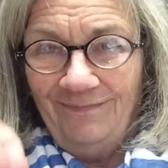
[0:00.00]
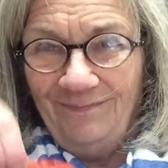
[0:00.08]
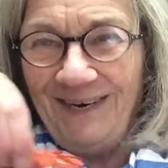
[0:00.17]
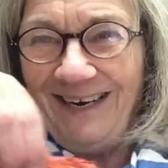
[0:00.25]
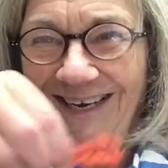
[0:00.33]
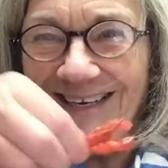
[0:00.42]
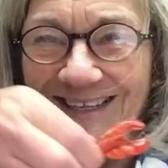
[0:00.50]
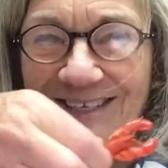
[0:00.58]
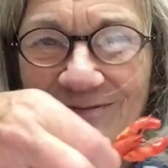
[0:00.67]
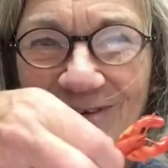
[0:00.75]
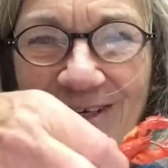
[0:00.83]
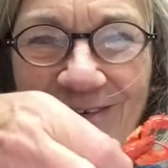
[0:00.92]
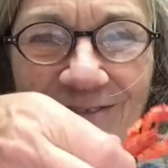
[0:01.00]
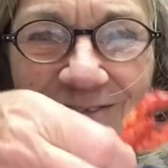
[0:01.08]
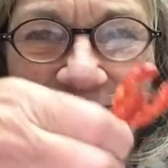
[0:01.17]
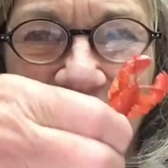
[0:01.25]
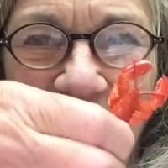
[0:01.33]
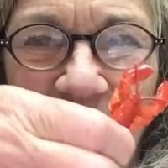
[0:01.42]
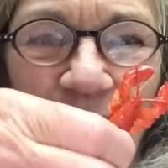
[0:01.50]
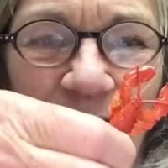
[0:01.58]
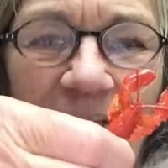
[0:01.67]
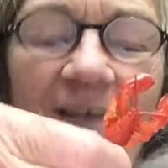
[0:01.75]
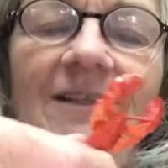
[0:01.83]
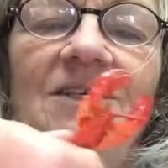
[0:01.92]
But I like this one. You
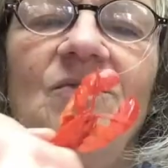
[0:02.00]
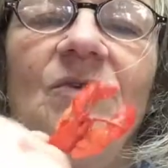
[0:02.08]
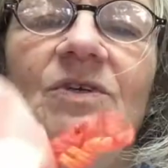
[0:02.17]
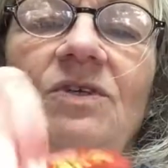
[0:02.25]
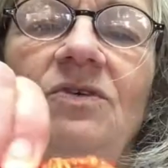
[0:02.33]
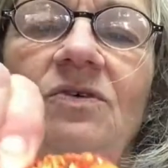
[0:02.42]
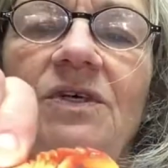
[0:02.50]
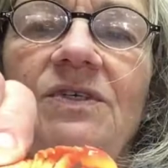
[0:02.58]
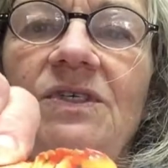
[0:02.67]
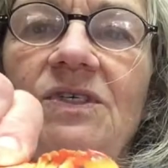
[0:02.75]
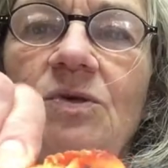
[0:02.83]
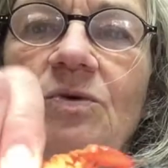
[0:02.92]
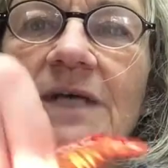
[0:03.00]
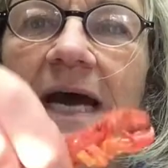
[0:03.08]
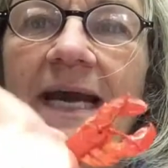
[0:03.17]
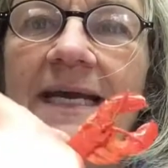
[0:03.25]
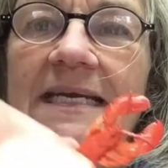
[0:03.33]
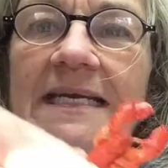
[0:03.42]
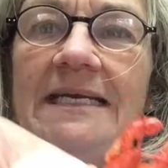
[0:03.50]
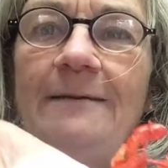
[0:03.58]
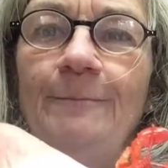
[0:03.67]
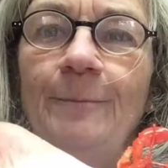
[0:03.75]
might like this one too, because he's so tiny.